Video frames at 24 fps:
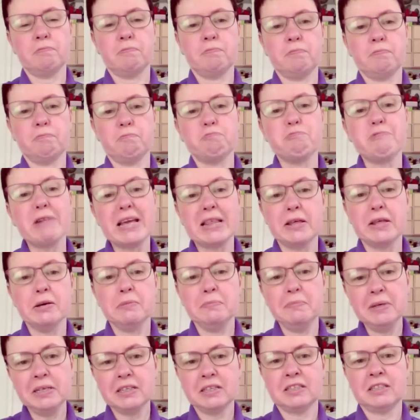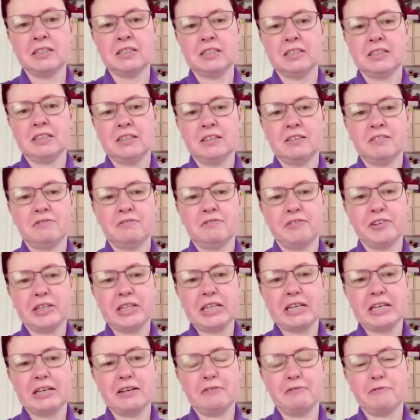rhythm for
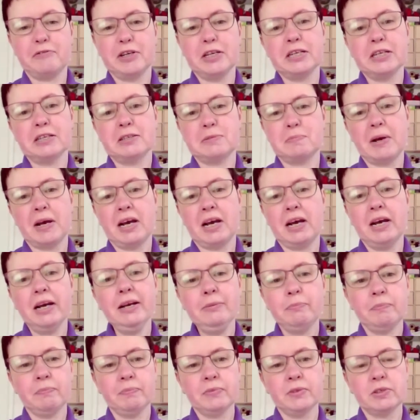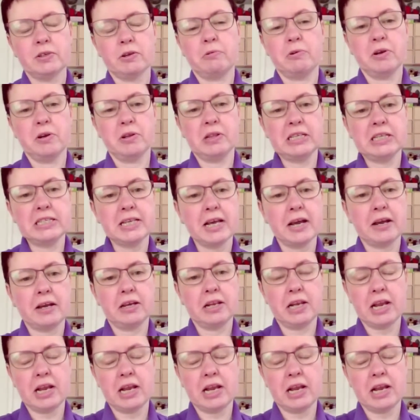the first bar. So we're on the second